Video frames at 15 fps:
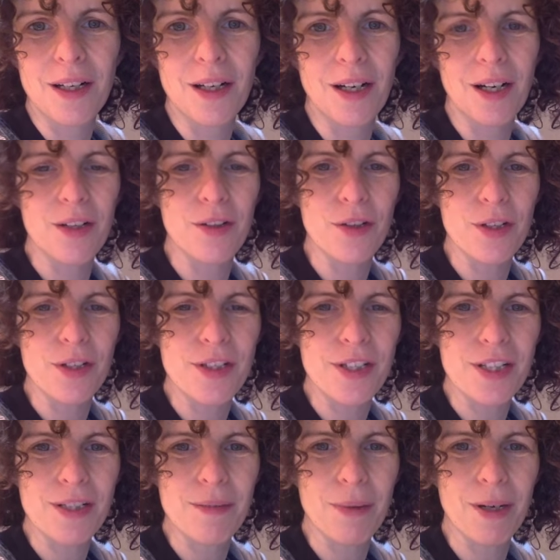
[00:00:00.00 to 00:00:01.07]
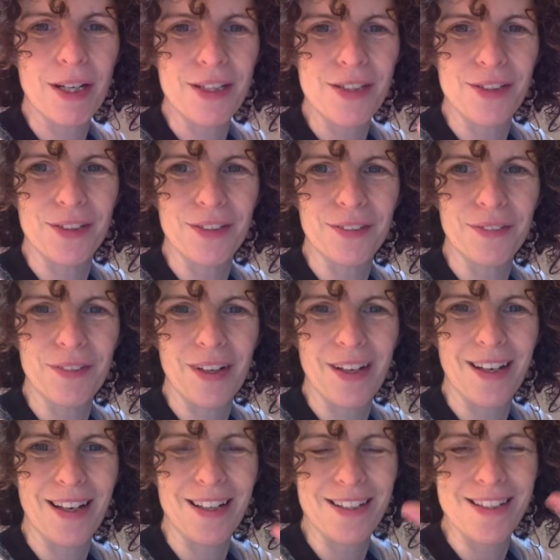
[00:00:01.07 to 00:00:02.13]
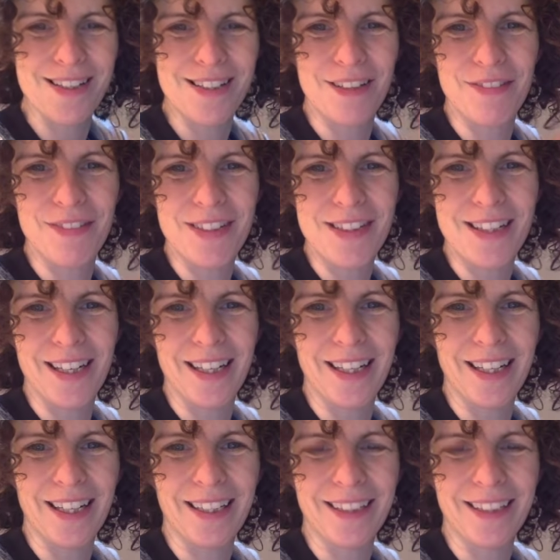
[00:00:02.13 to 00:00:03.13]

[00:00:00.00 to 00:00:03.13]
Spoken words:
And you can stick some eyes on and stuff it slightly.